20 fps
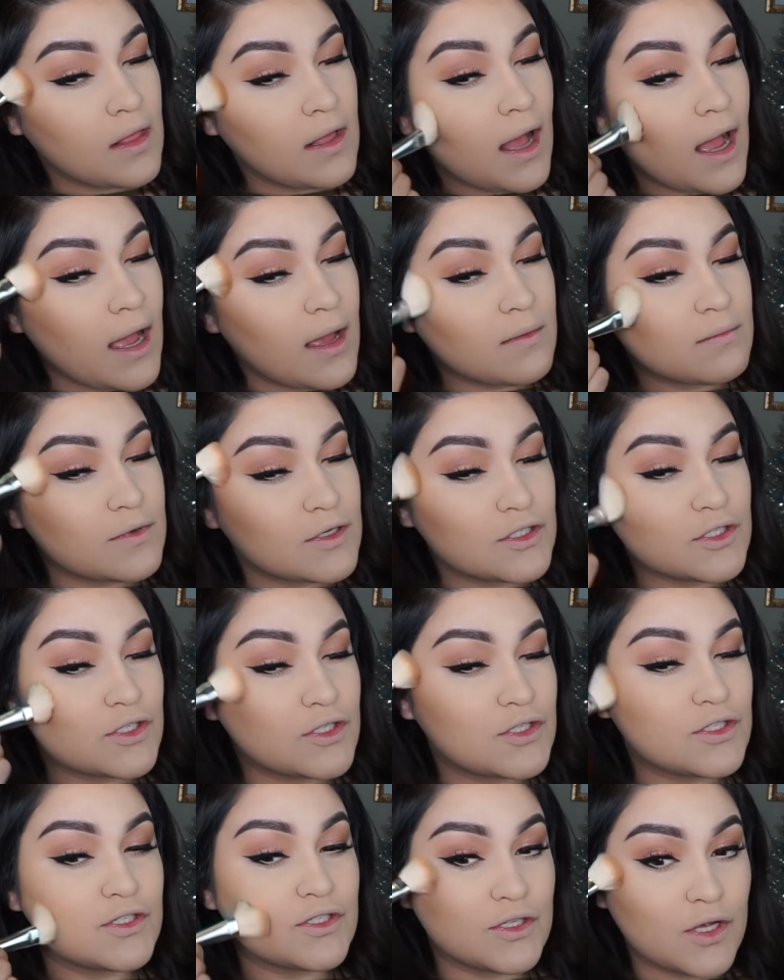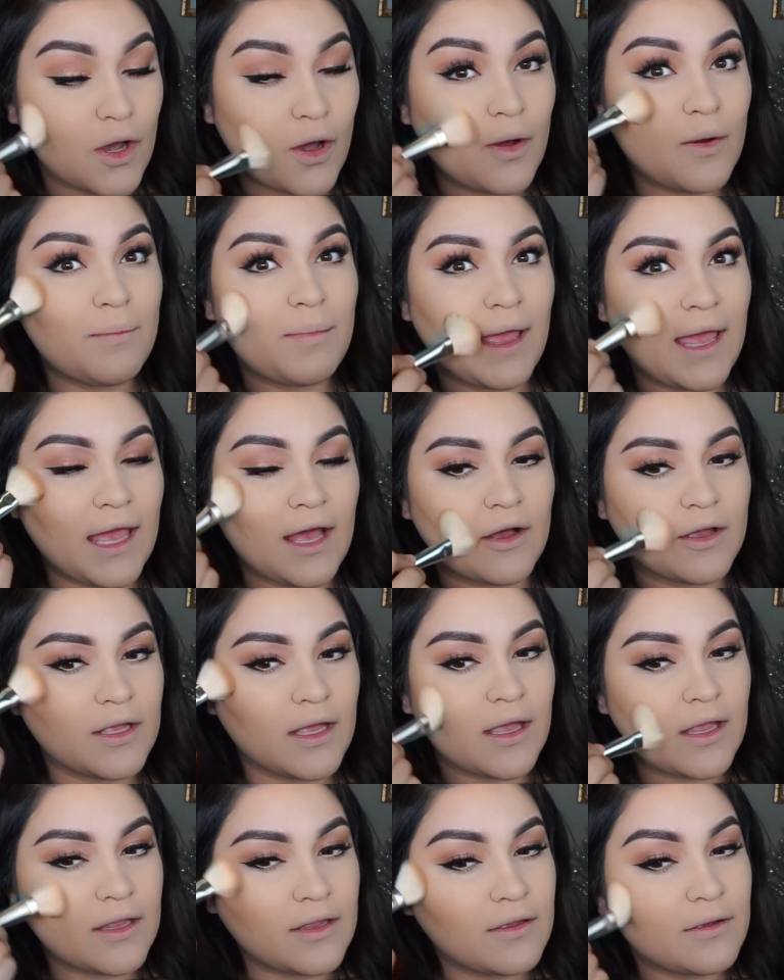I'm so pale.
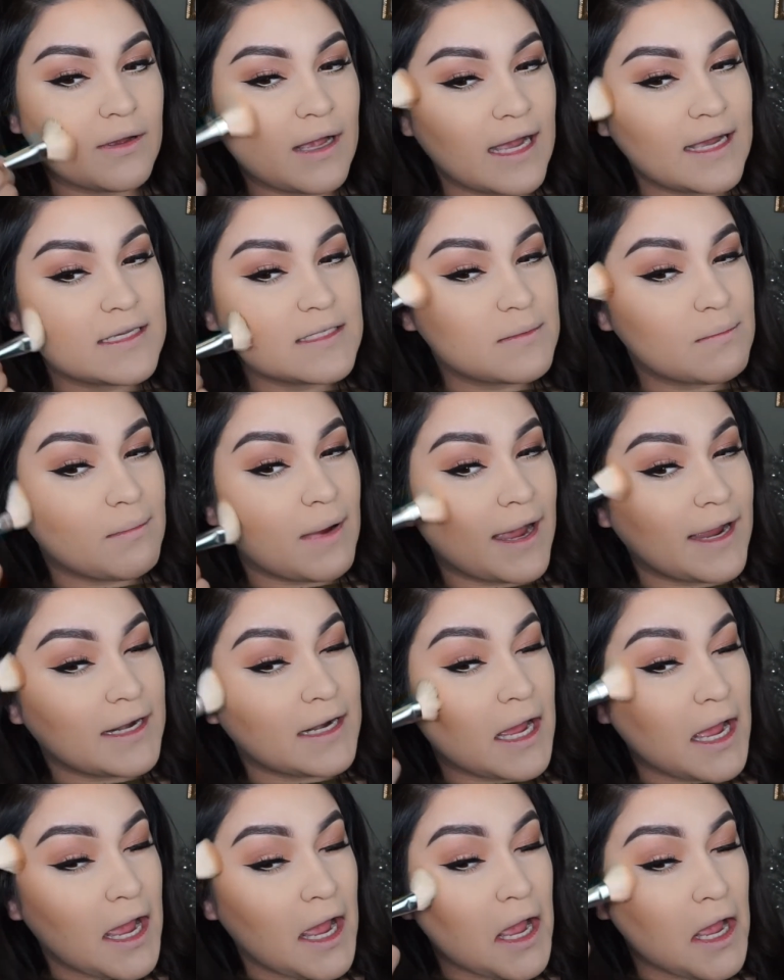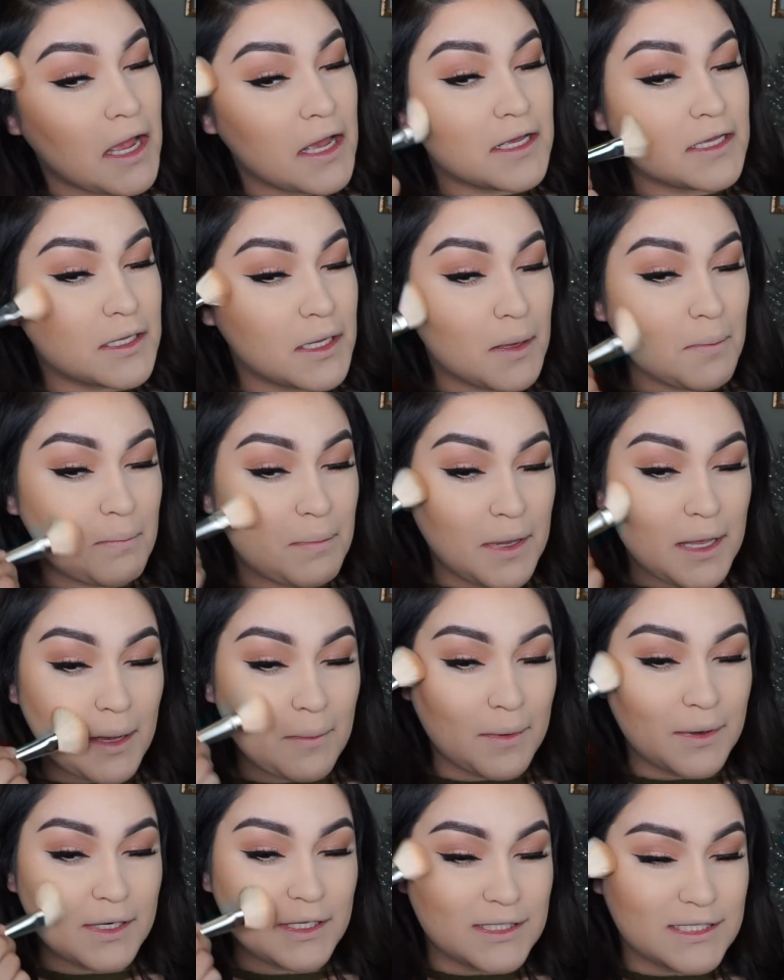You guys might not be
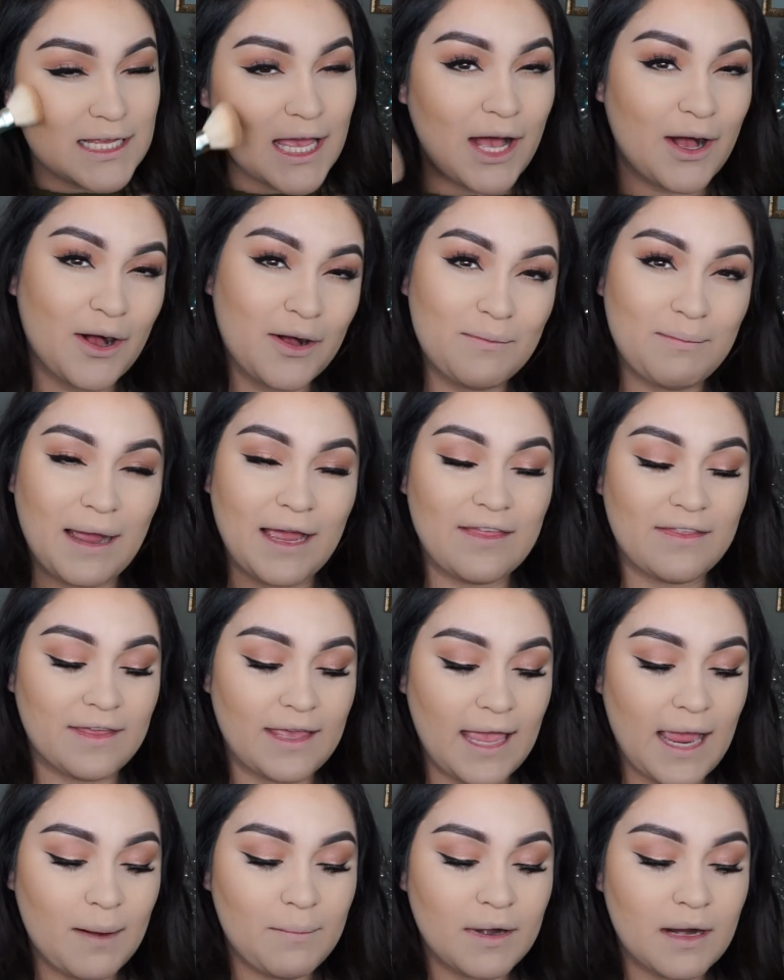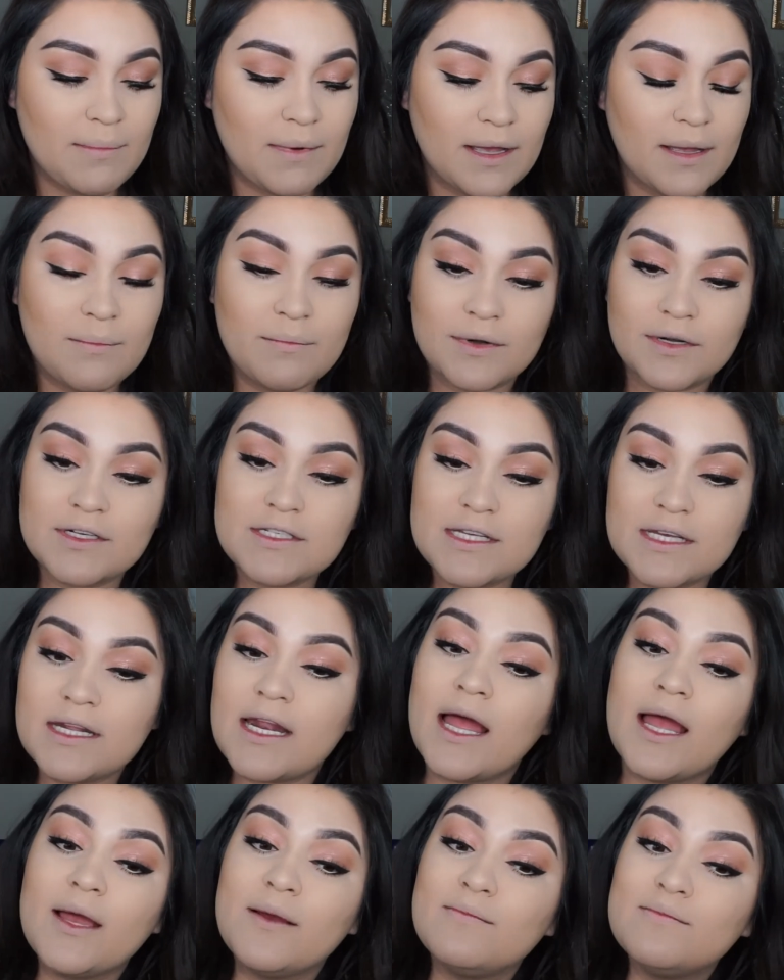able to tell by camera, but in person
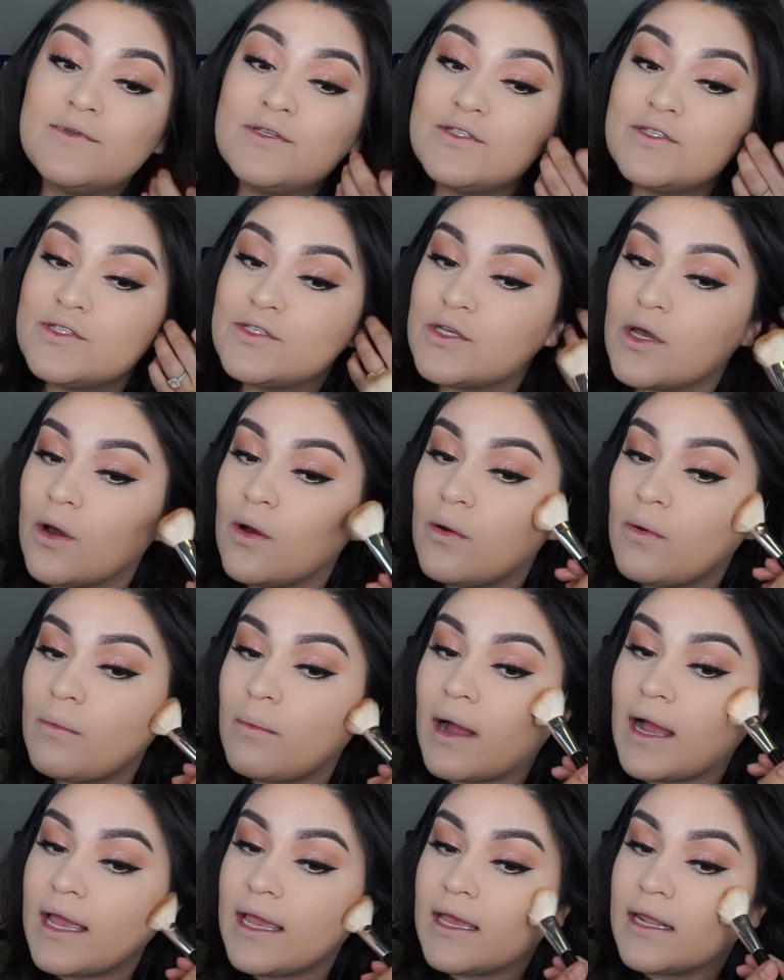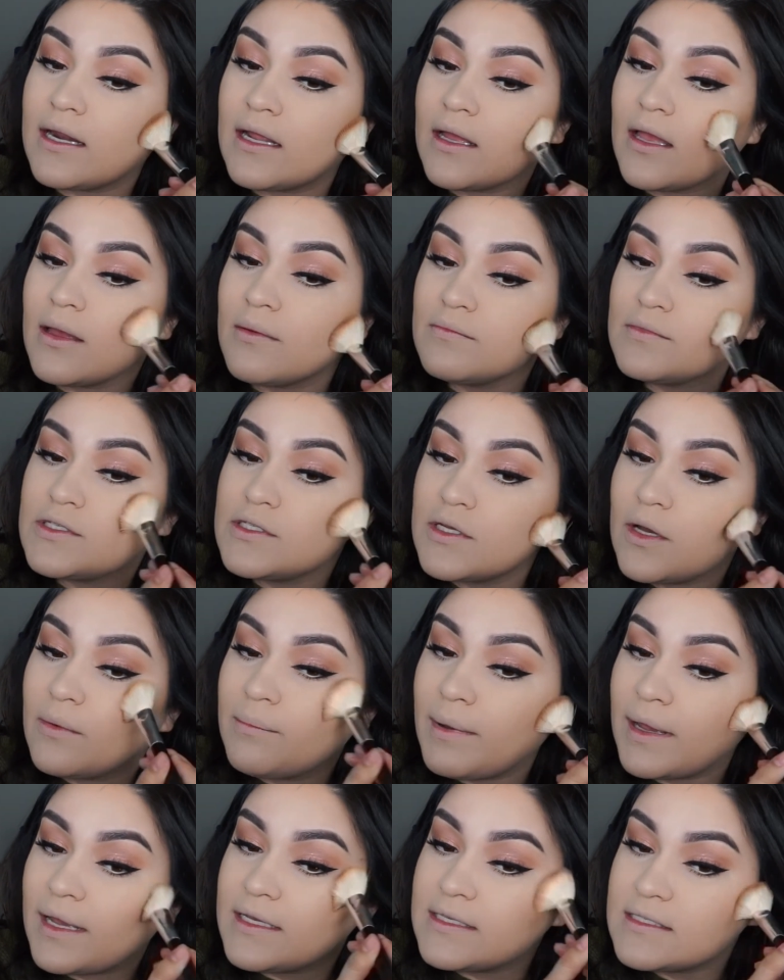I am so white and I am so
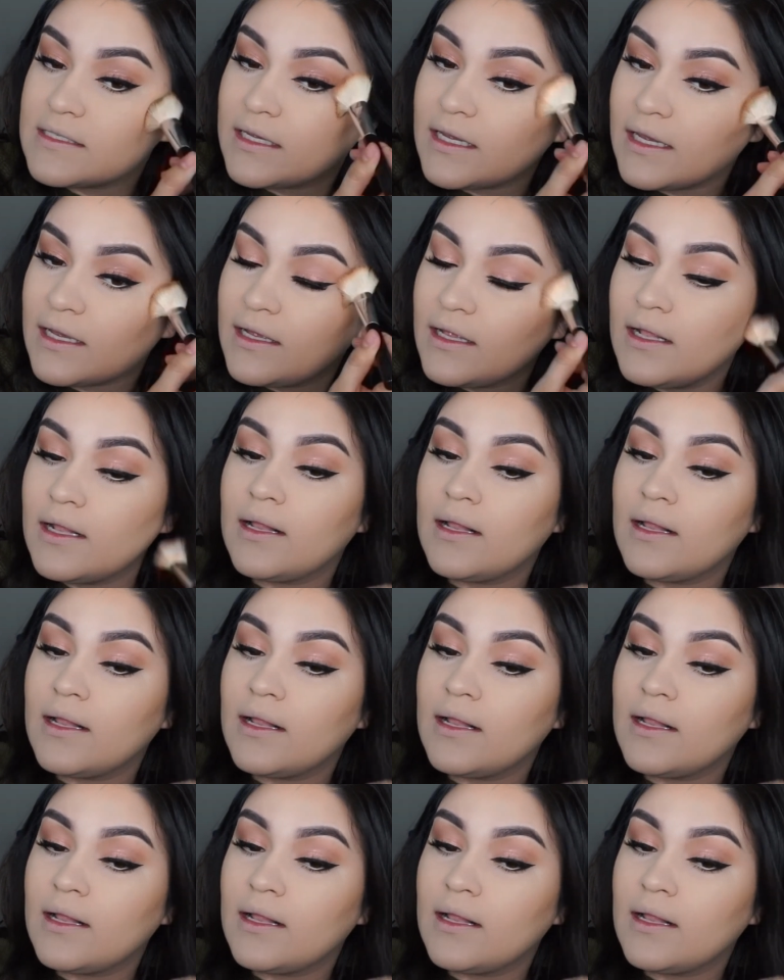pasty.